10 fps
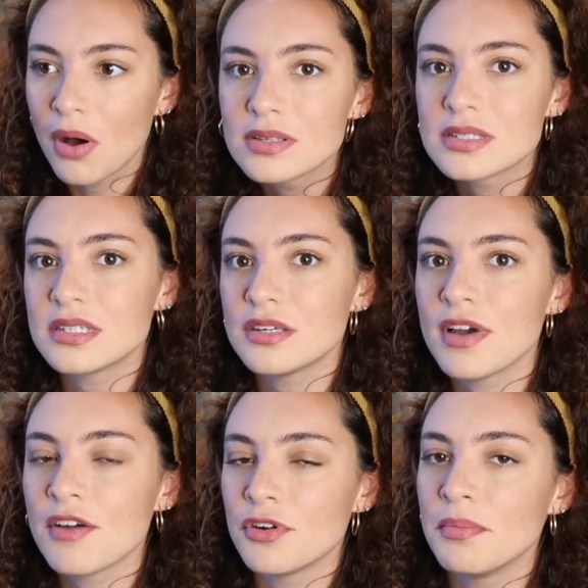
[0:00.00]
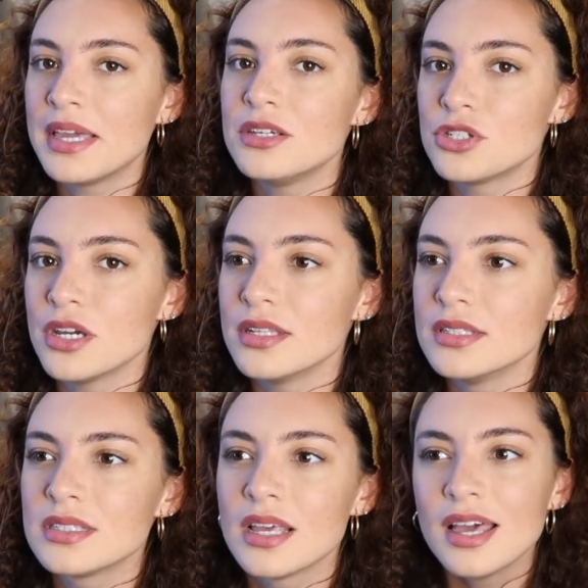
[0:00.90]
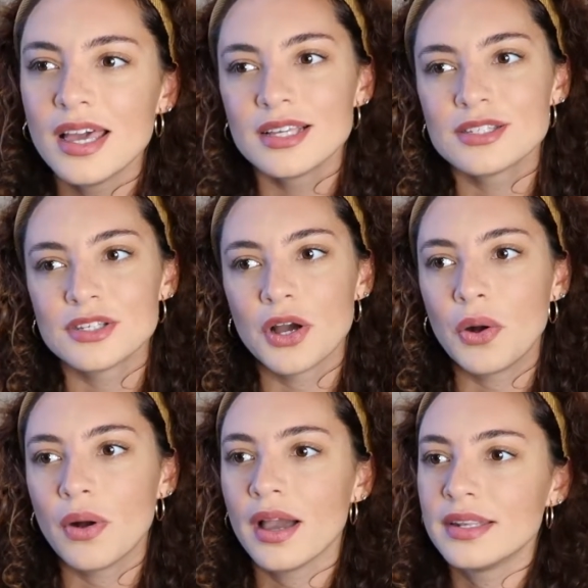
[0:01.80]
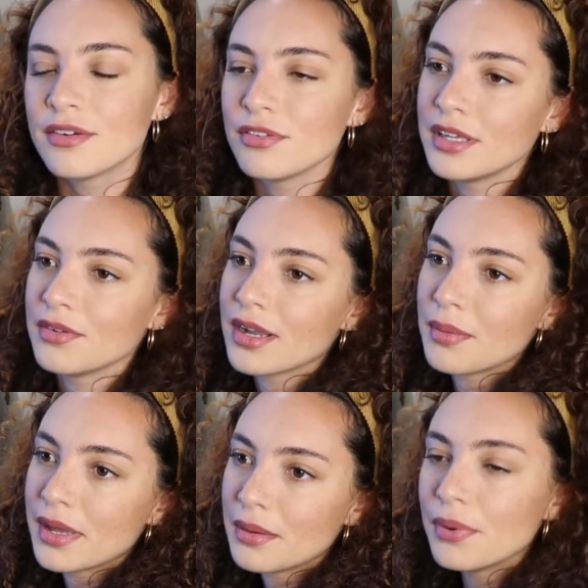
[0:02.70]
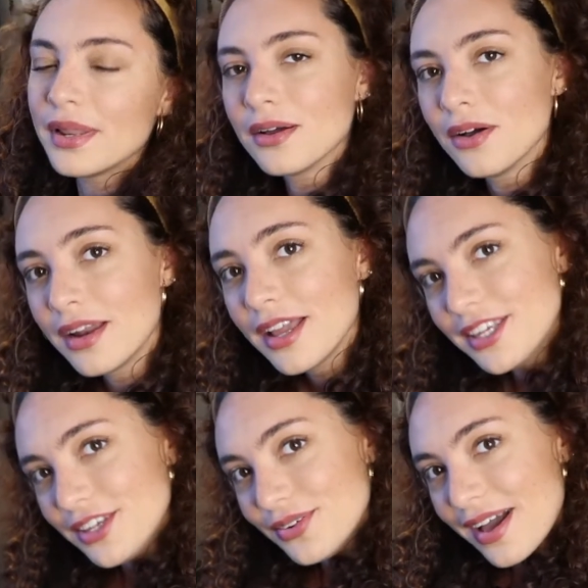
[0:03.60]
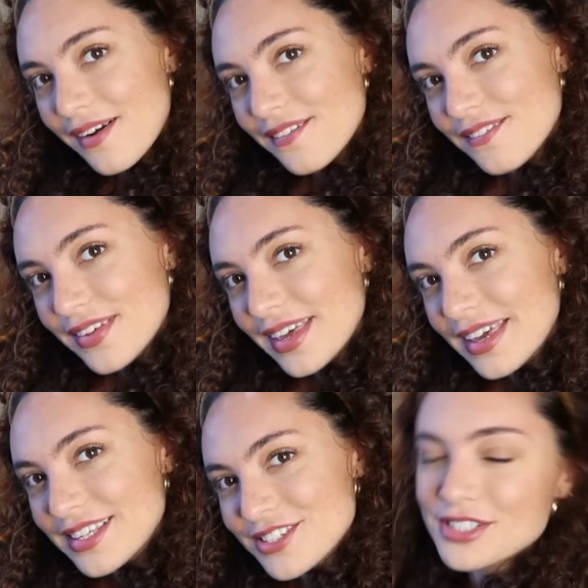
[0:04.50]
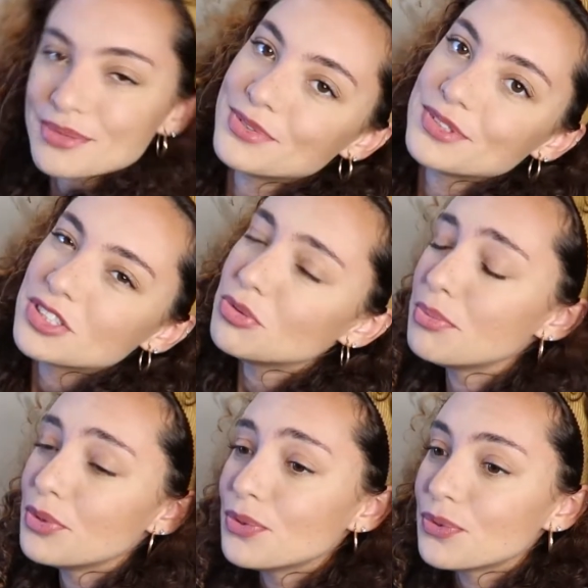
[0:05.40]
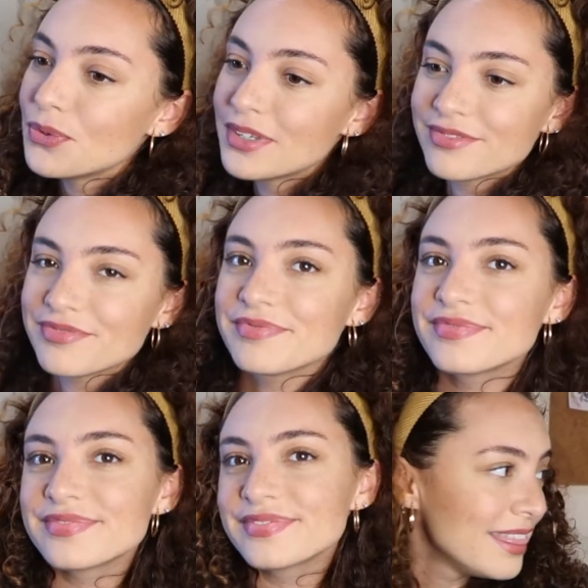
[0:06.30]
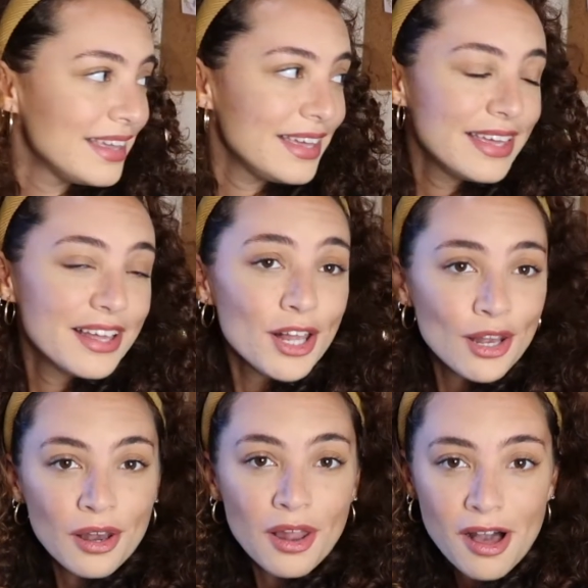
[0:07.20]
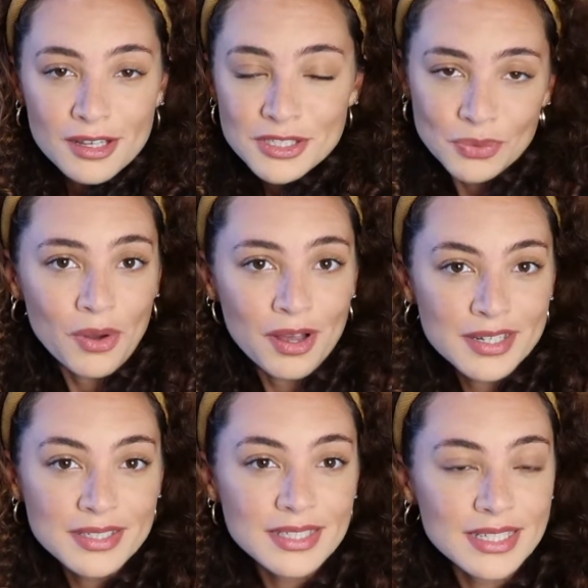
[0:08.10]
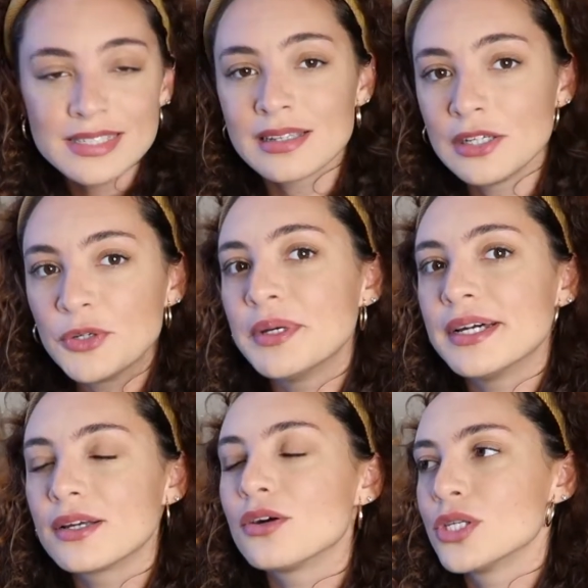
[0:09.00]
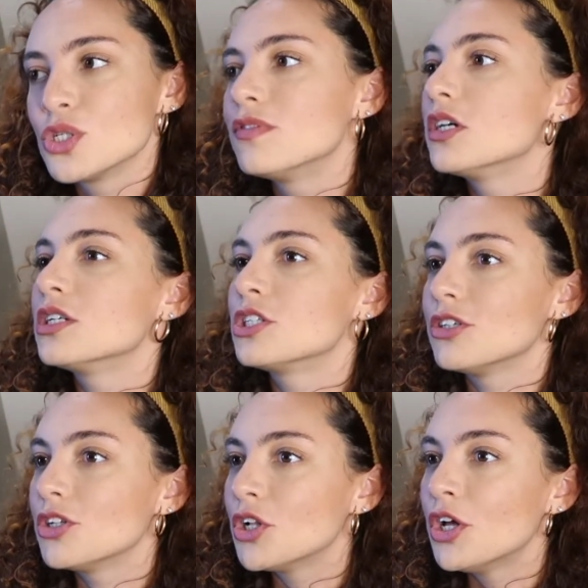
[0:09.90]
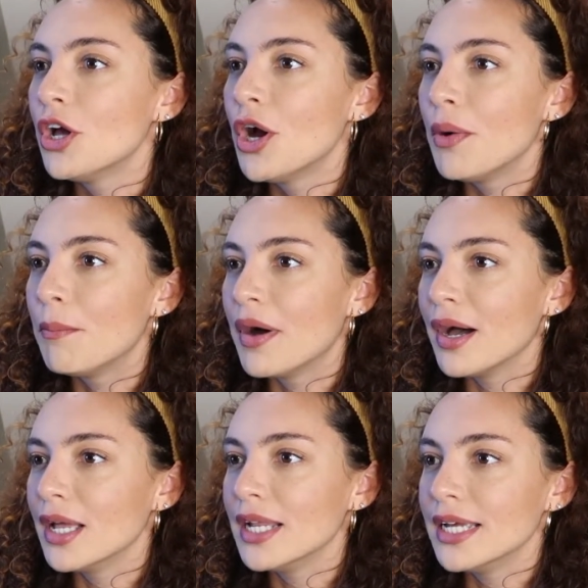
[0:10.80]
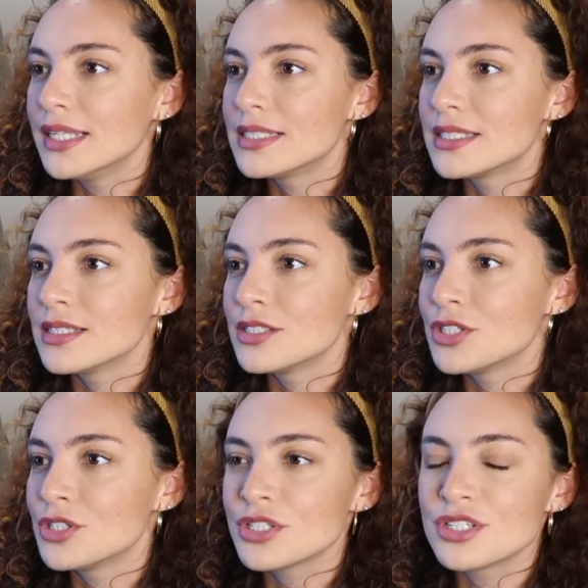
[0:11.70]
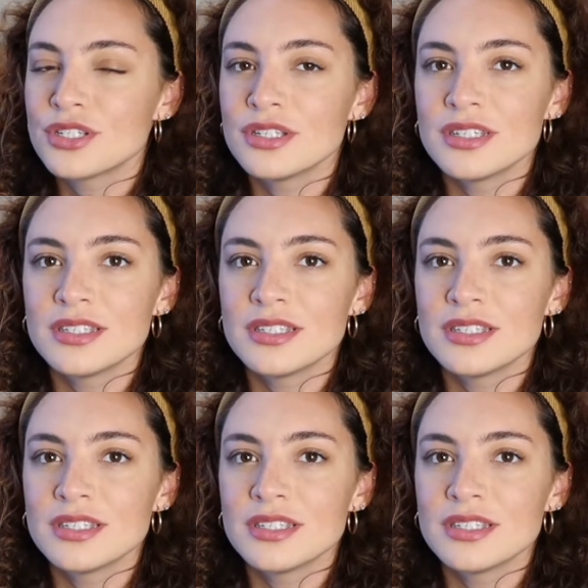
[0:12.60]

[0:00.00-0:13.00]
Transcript: positive affirmations. So I definitely recommend putting on a cute outfit just to boost your mood. The last one is a little bit controversial, but it's to just